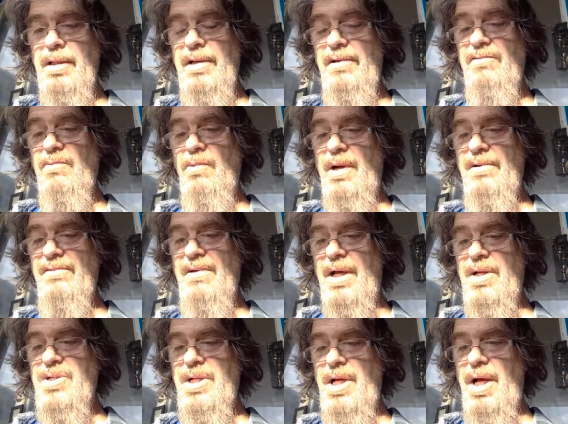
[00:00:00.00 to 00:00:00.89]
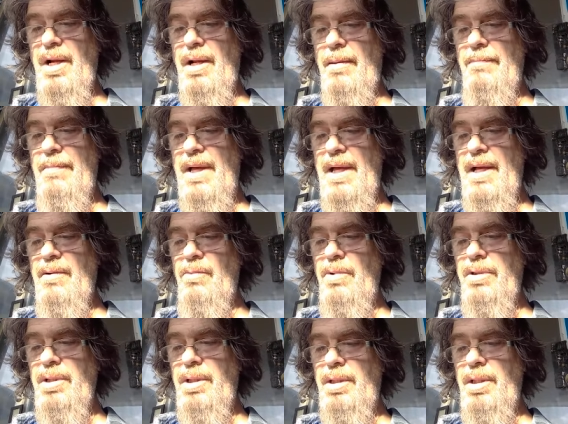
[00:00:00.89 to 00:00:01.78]
Leastwise, I shot a man
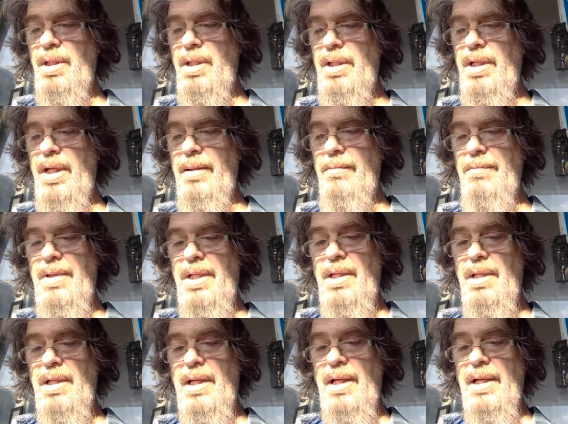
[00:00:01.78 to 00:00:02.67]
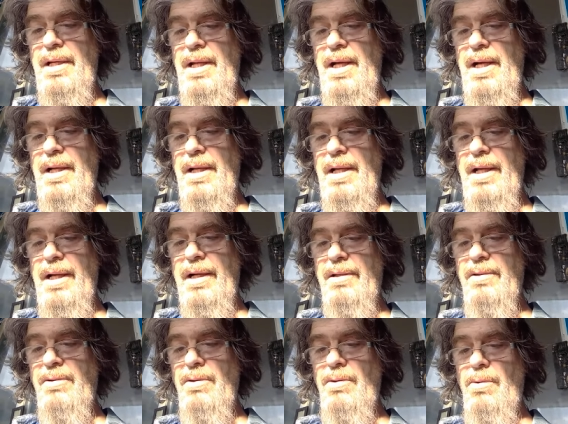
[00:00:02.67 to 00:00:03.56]
with a gun at me, and not
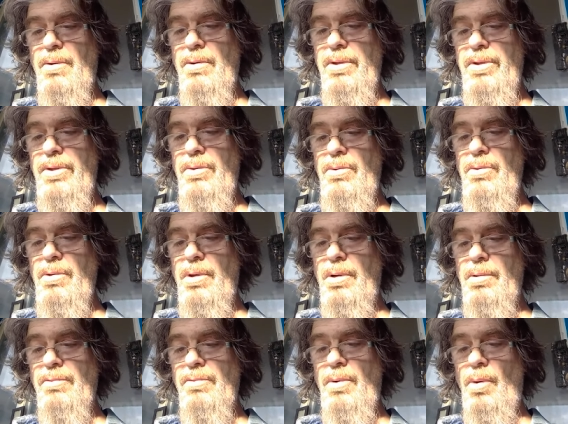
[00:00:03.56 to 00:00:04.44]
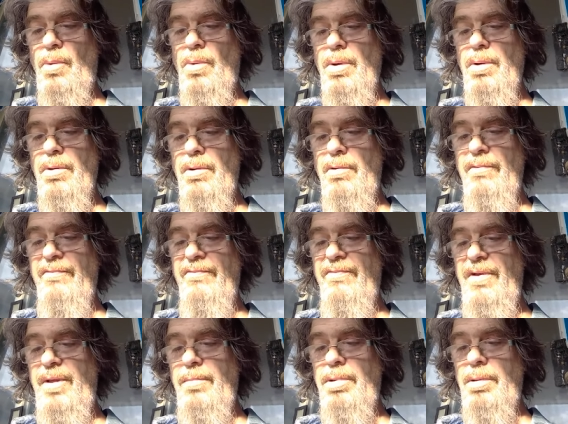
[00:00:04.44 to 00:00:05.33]
Hector or you or Roar or
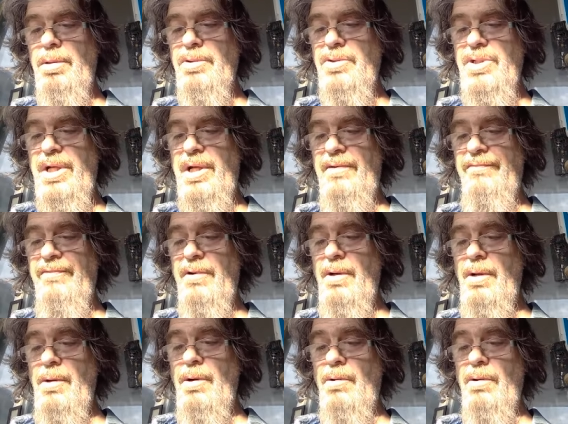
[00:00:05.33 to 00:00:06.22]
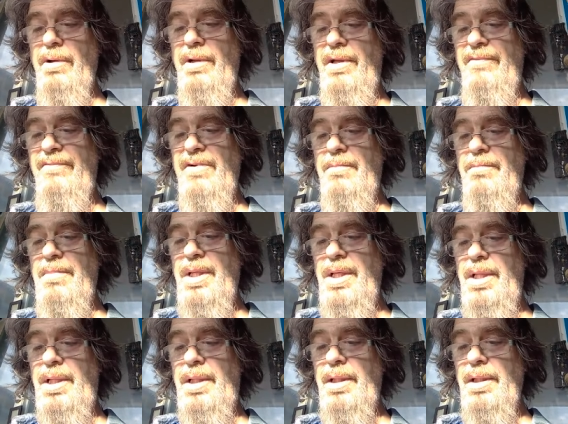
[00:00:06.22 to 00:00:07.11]
feeble Jeff or even
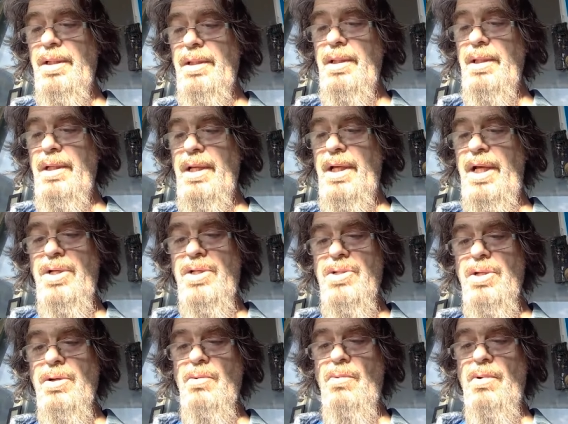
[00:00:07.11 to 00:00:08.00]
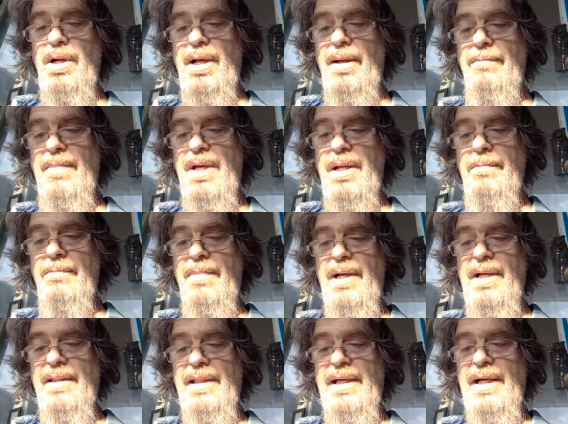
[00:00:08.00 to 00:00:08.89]
me. Ain't sure what I meant
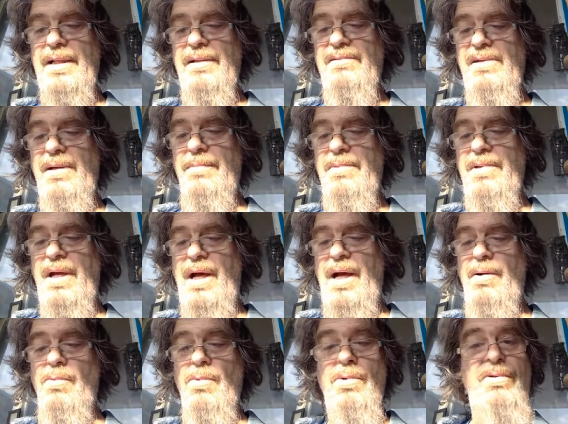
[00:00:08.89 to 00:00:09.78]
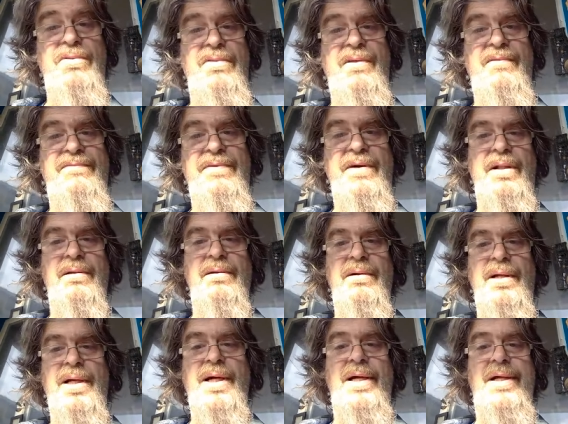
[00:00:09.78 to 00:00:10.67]
by that, except I weren't the
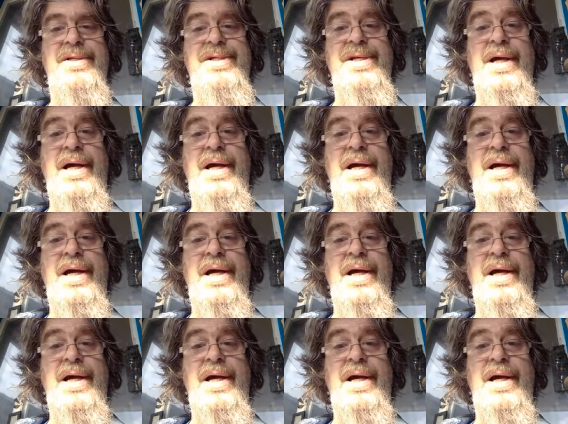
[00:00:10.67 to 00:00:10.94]
feller got